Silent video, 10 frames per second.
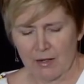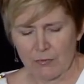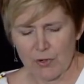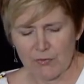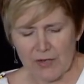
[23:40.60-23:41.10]

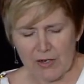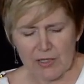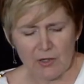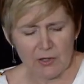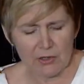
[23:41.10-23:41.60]
For a very
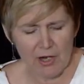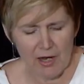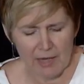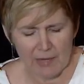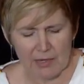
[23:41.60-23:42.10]
long
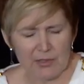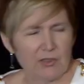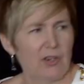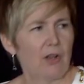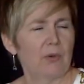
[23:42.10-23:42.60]
time, I was
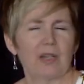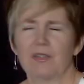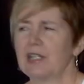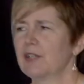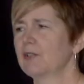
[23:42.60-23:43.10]
nowhere
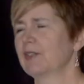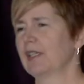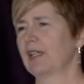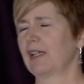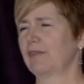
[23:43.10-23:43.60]
near
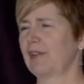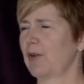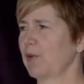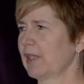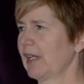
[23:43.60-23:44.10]
thinking of
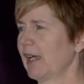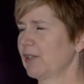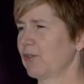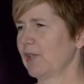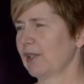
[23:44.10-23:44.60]
networking
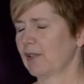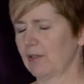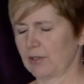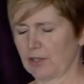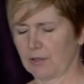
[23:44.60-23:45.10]
as
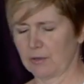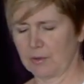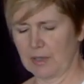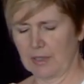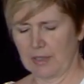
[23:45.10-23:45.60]
critical
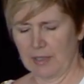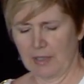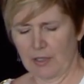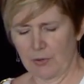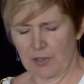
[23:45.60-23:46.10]
to
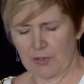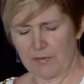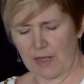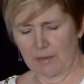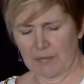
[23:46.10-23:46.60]
career
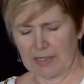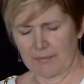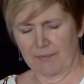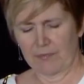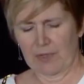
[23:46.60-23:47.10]
development.
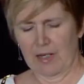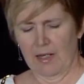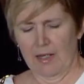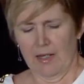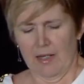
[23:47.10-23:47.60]

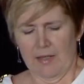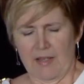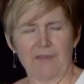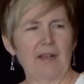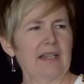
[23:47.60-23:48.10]

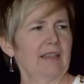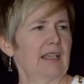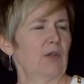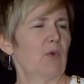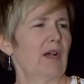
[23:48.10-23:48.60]
The funny
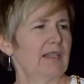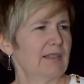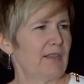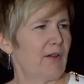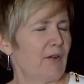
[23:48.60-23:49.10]
thing
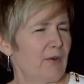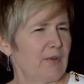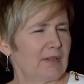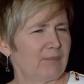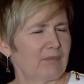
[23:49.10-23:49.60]
was,
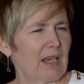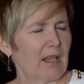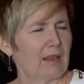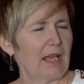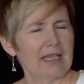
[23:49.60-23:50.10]
though,
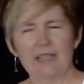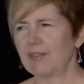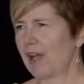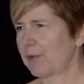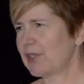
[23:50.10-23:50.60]
that
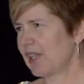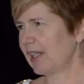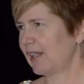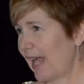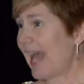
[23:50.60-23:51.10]
even I was
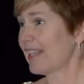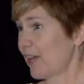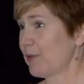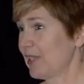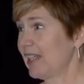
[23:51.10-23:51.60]
think, as
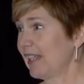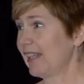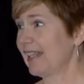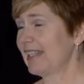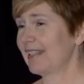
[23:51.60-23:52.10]
I was
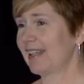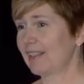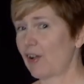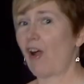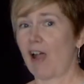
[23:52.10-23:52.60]
thinking these
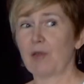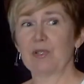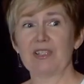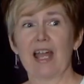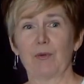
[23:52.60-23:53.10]
things, I
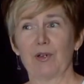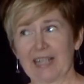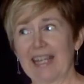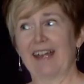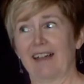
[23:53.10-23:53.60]
was
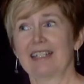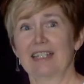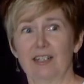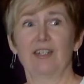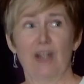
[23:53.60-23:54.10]
networking and I
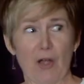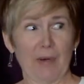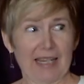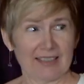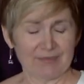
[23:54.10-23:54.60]
didn't know it.